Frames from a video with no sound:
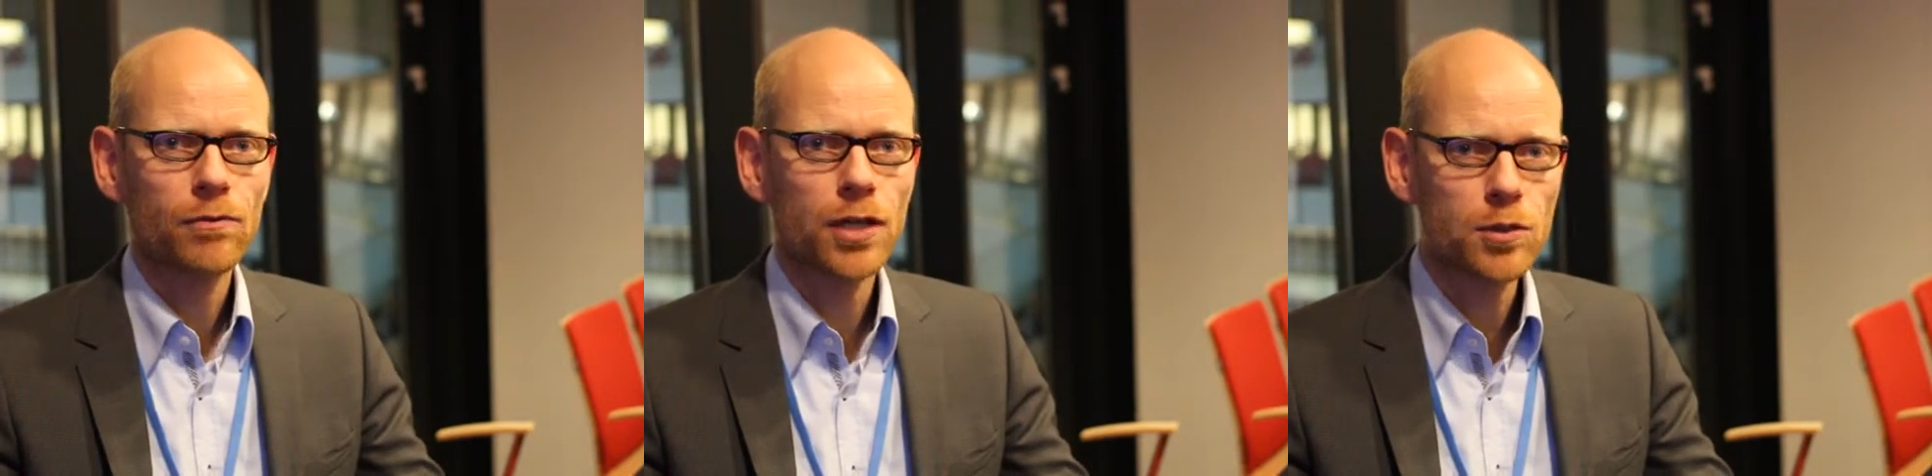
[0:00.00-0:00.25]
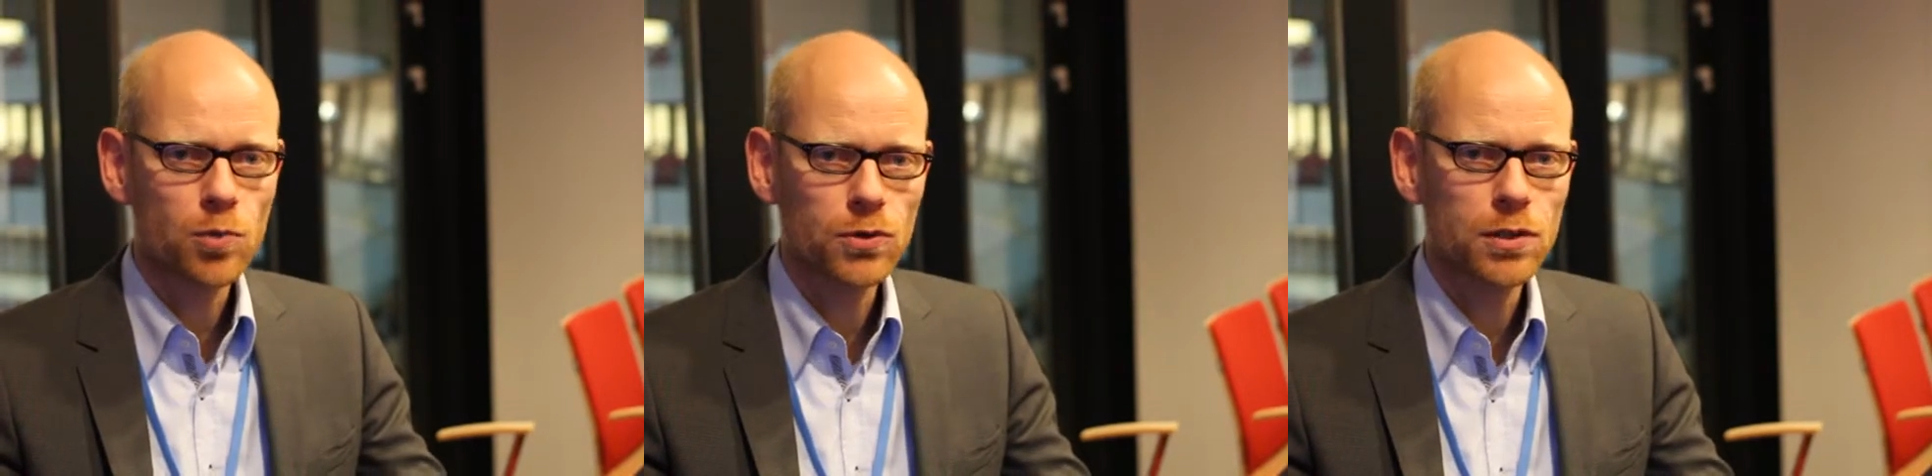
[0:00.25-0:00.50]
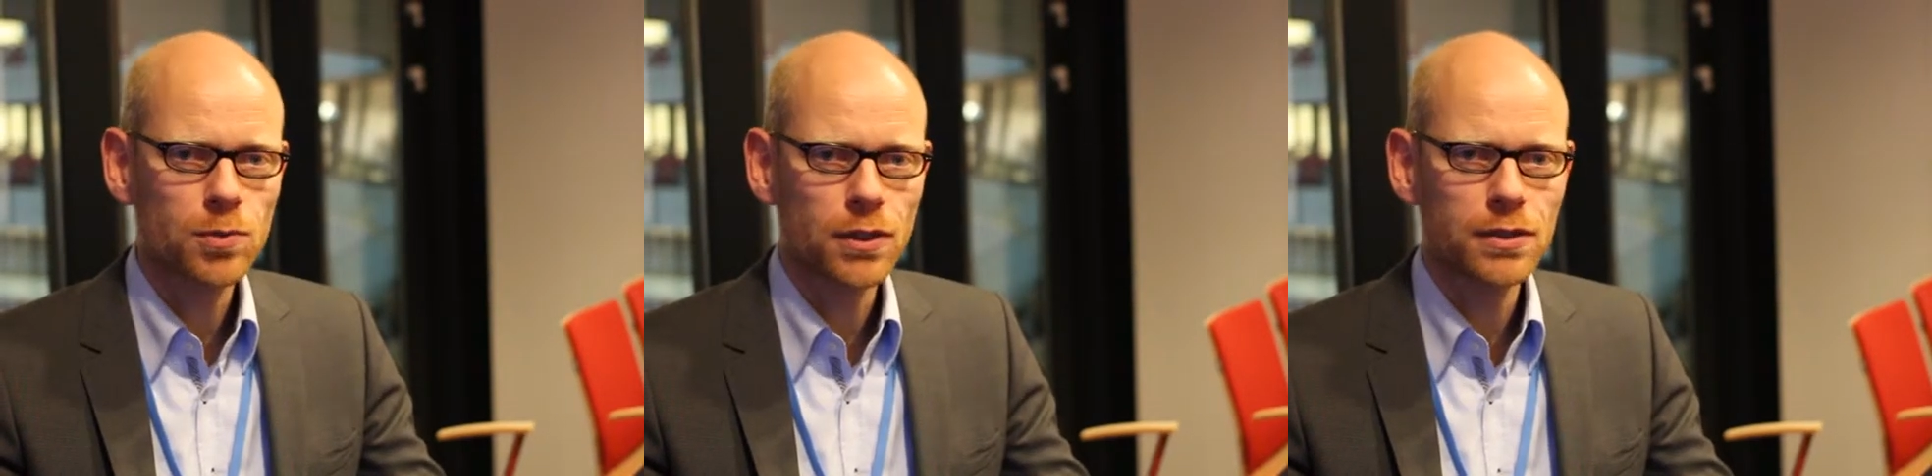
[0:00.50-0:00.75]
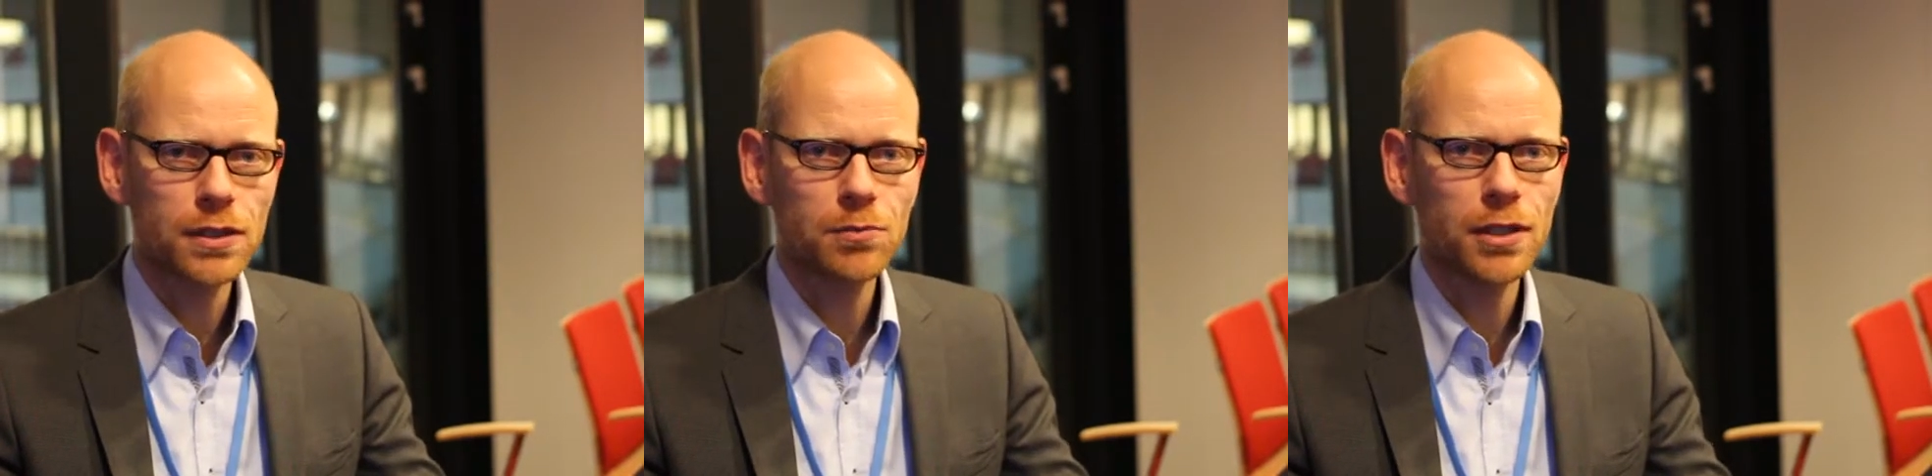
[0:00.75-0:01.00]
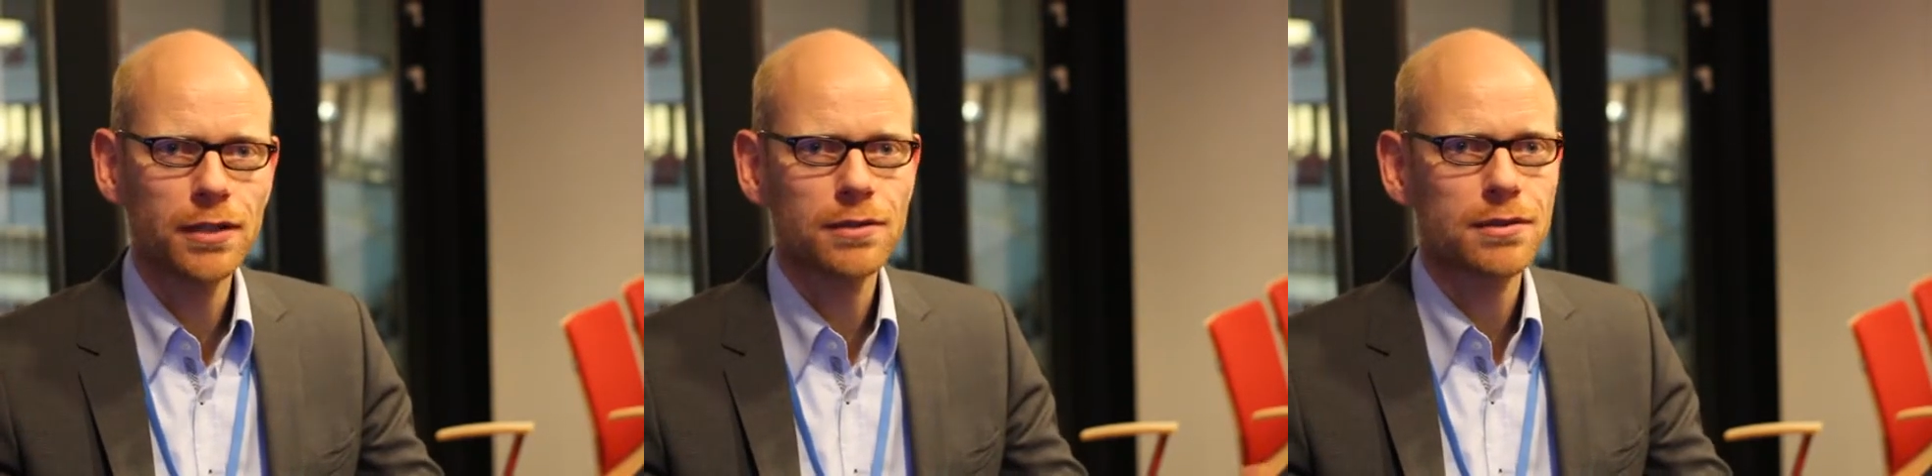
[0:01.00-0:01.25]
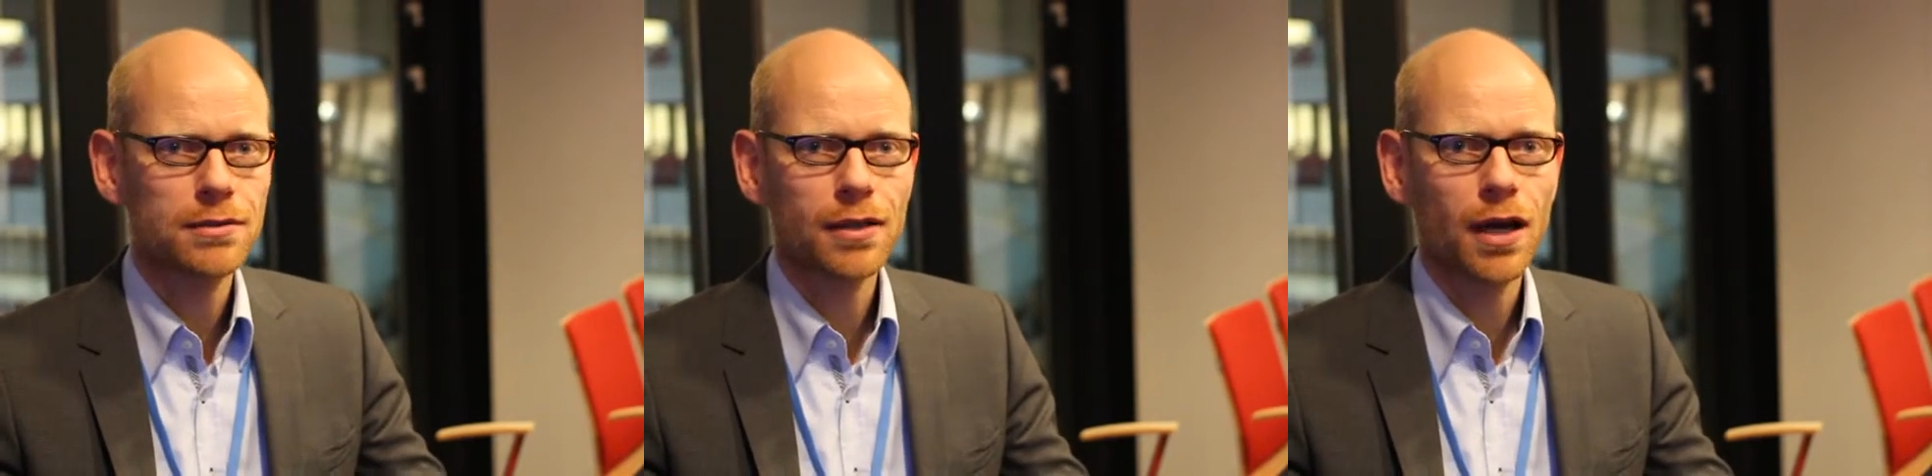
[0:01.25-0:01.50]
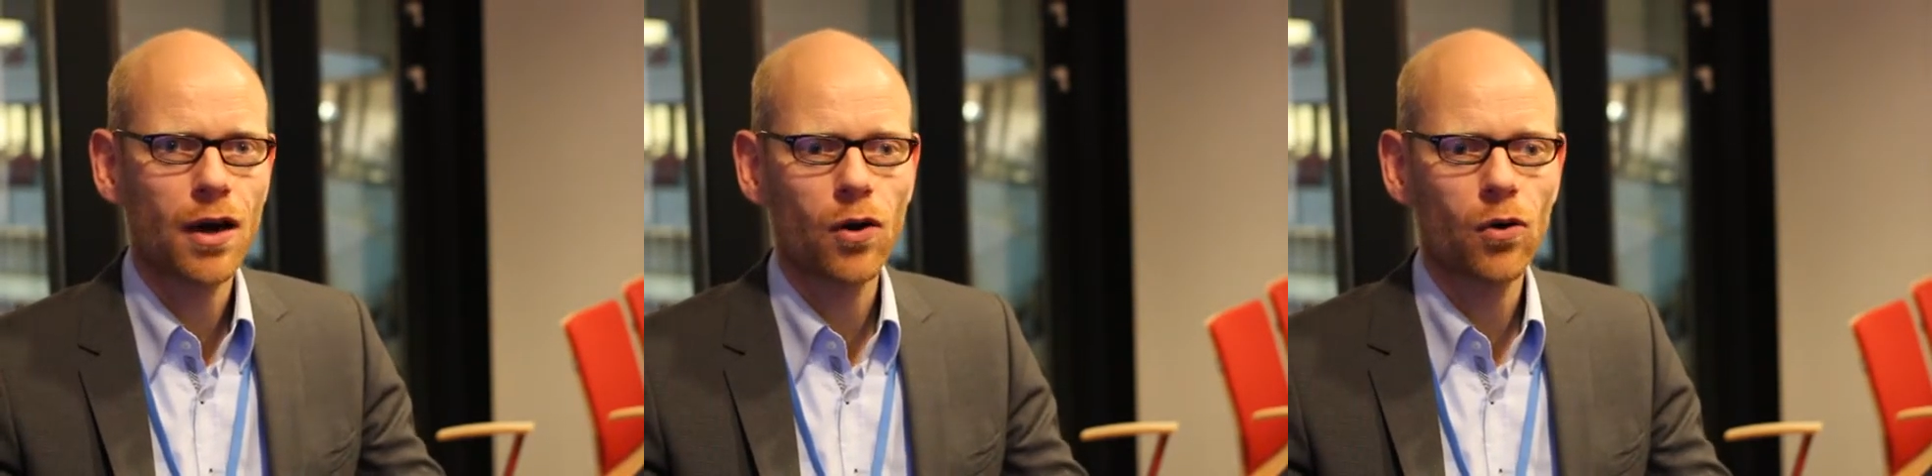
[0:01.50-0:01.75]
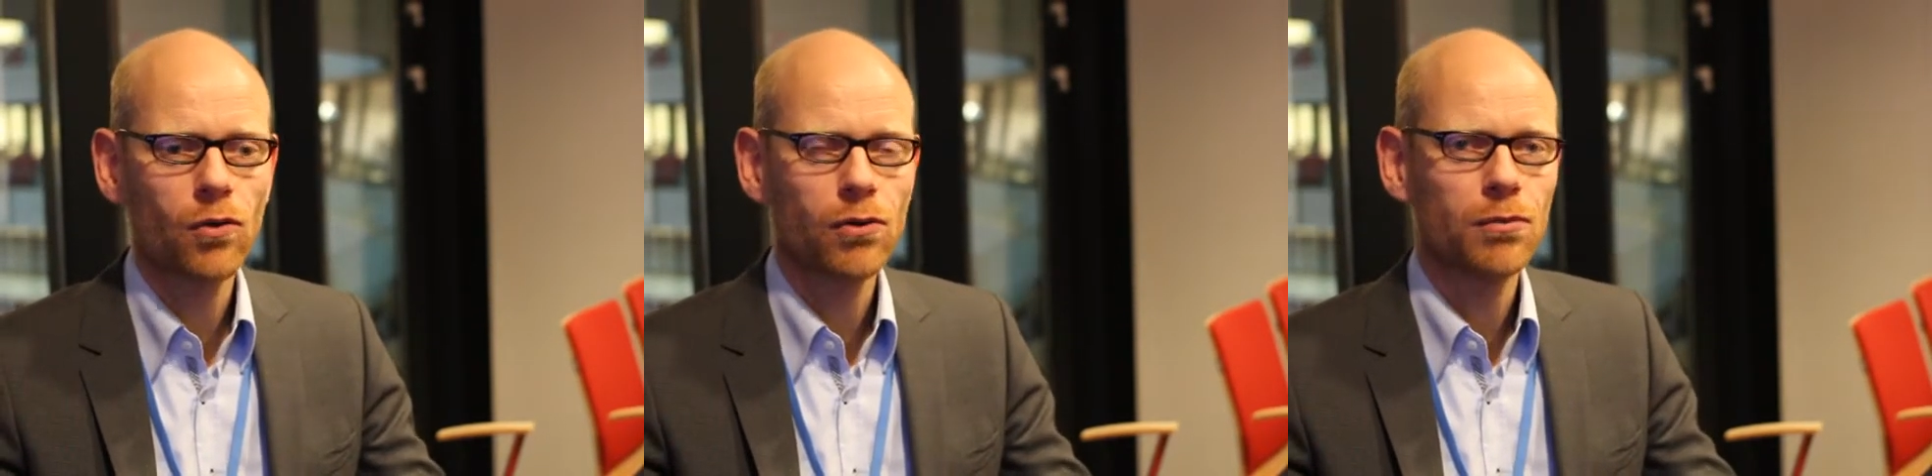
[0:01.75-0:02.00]
Responsibility means
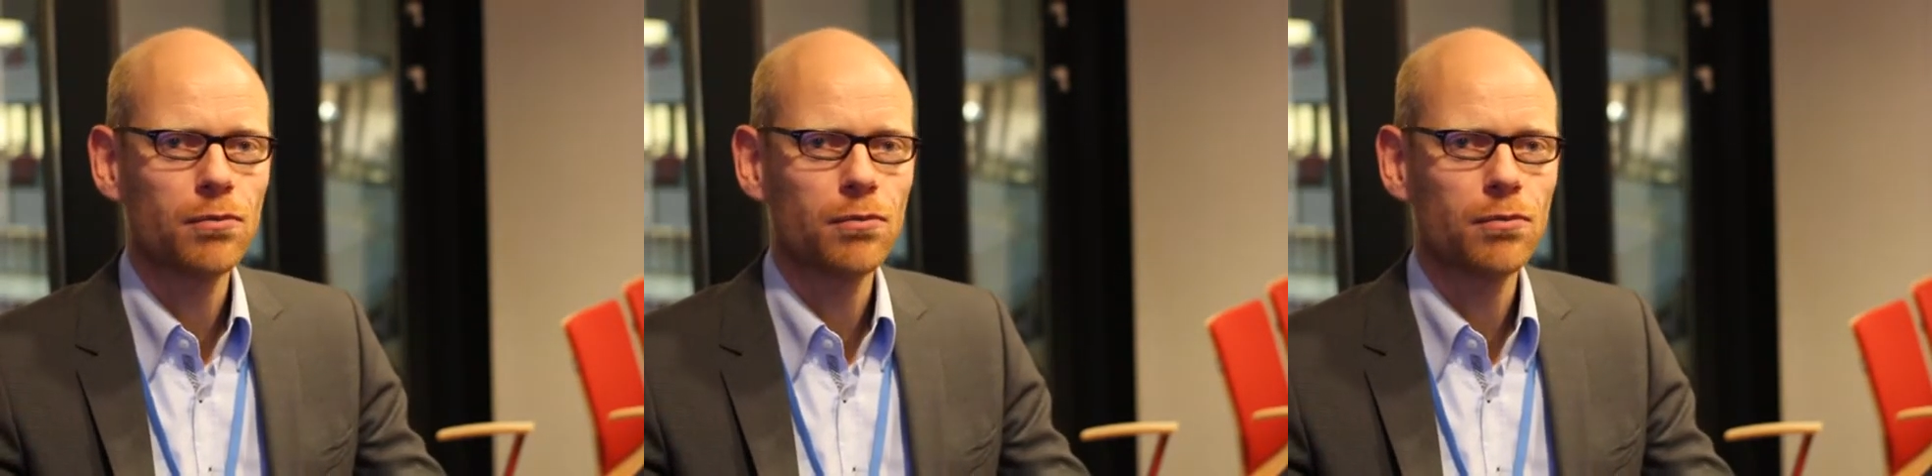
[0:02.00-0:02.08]
how